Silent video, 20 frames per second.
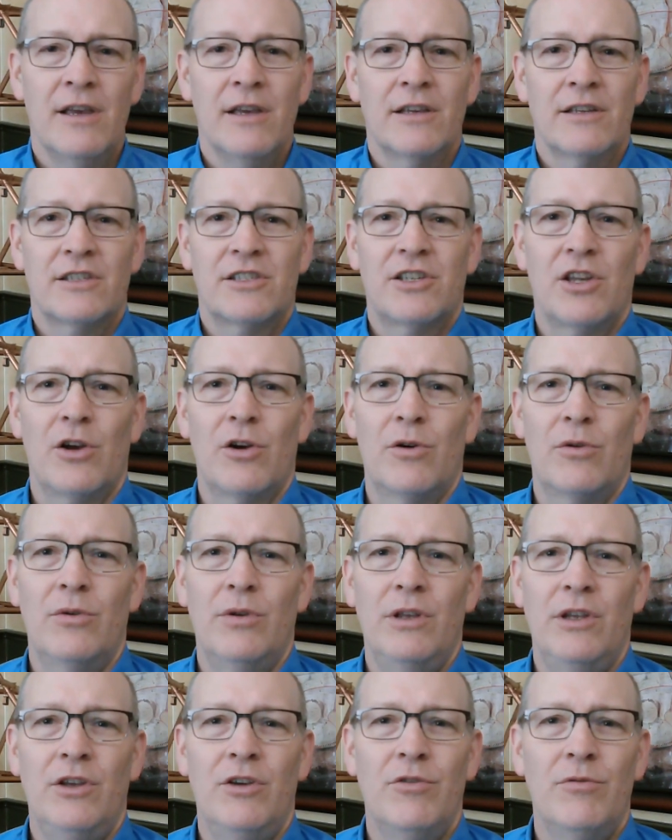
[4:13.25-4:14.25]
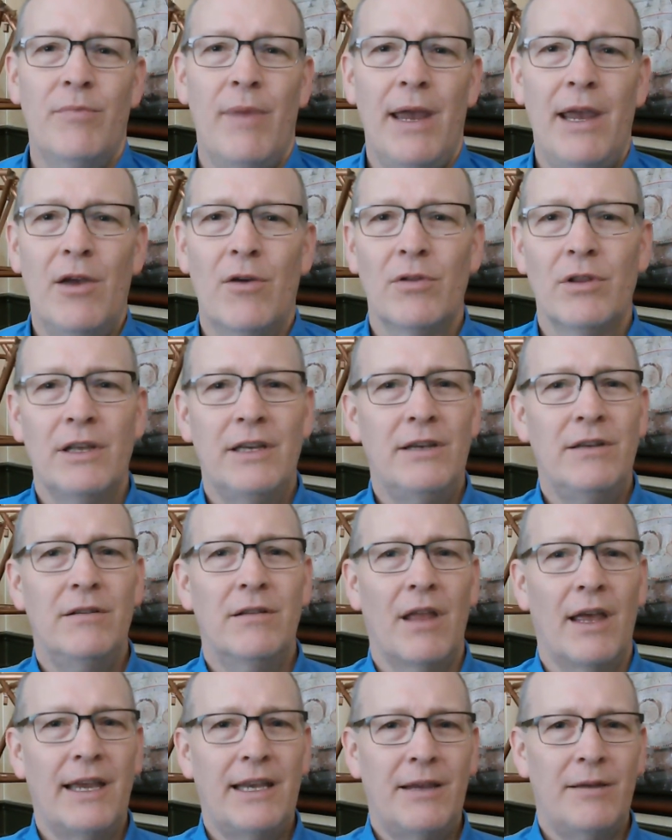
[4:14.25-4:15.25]
So you may only
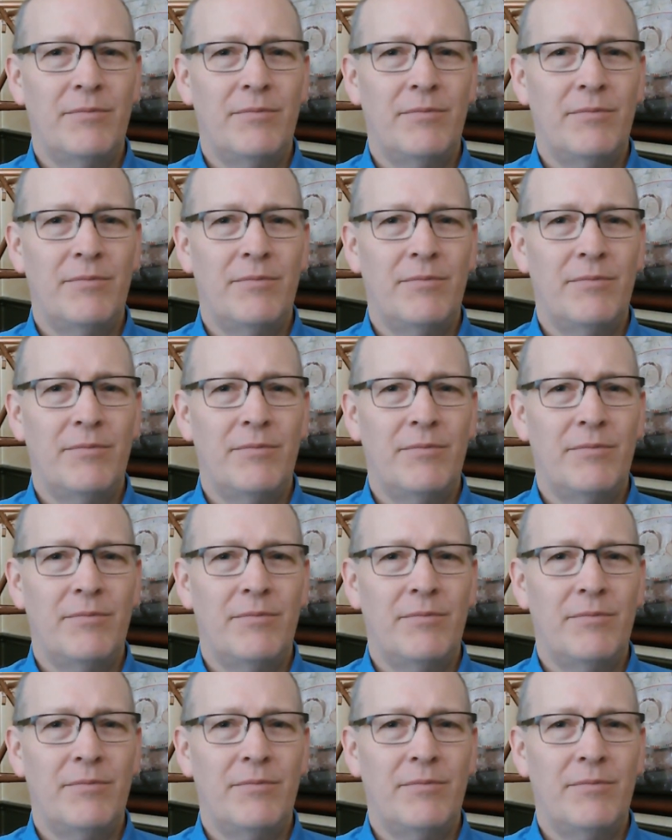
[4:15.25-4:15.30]
like